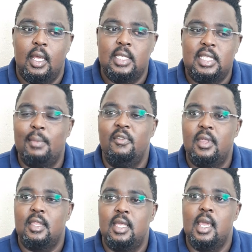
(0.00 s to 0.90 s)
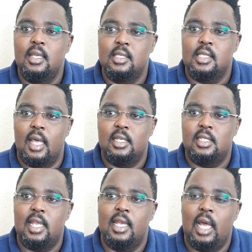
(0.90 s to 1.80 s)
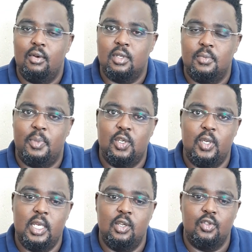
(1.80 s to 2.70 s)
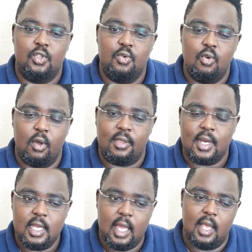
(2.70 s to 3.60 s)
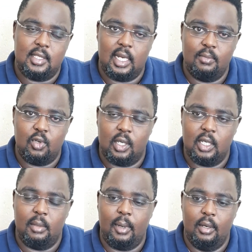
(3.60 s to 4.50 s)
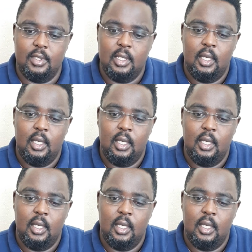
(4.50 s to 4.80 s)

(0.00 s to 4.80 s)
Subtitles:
Some of the things that stand out between those 2 or 3 years that I'm talking about,